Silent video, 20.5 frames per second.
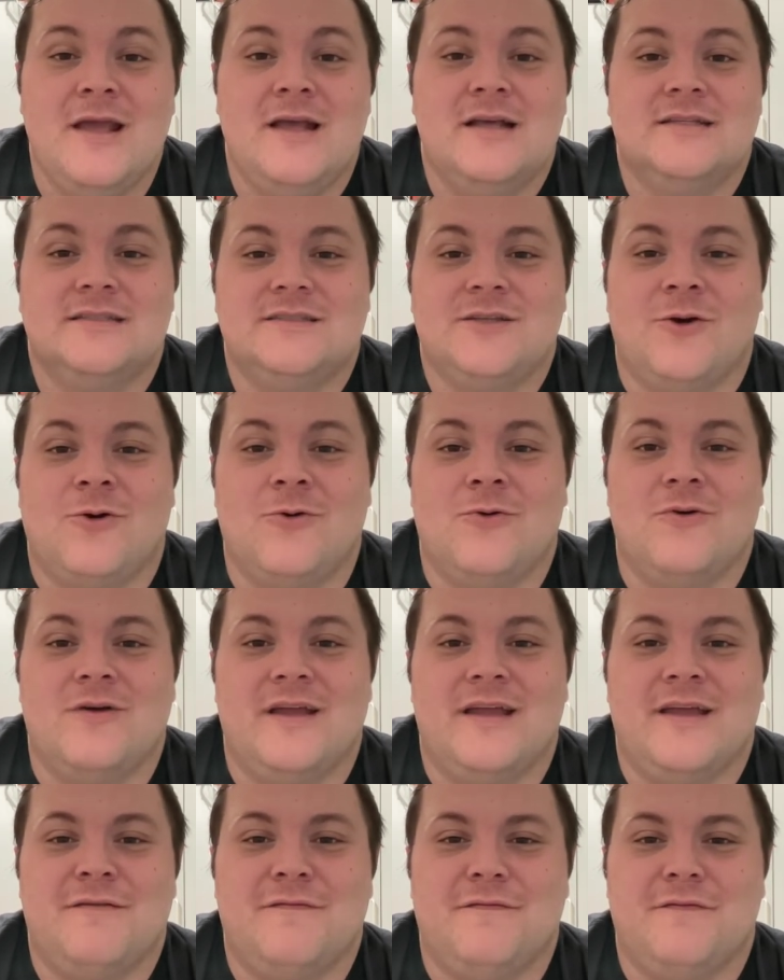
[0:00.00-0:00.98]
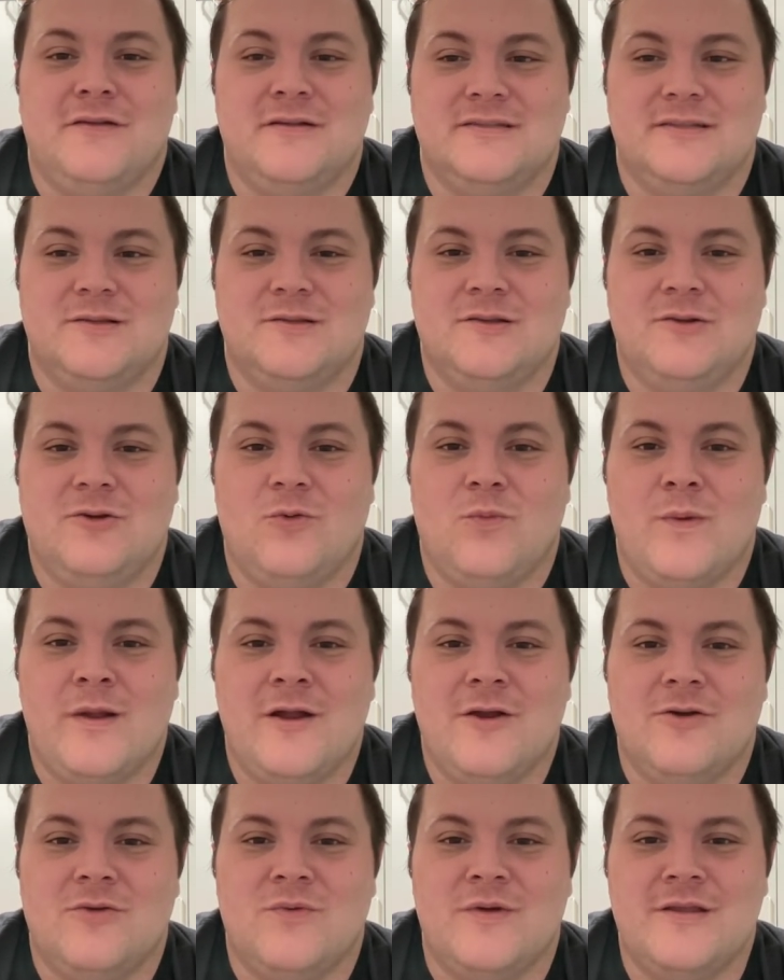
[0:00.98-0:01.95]
So it feels a little
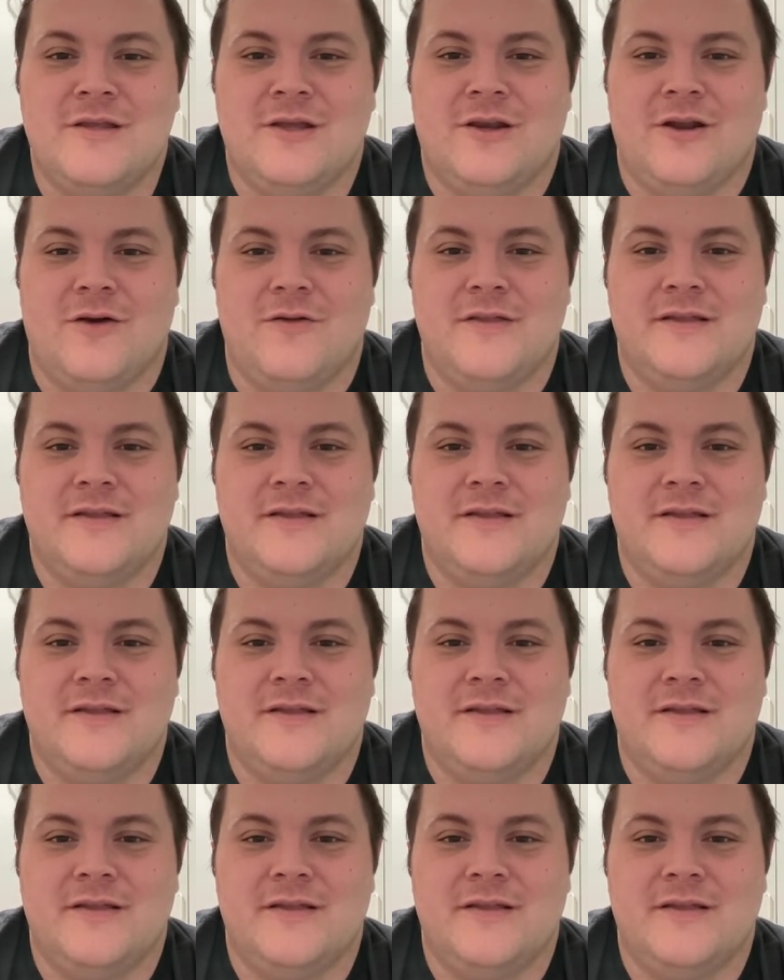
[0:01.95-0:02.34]
weird when, you know,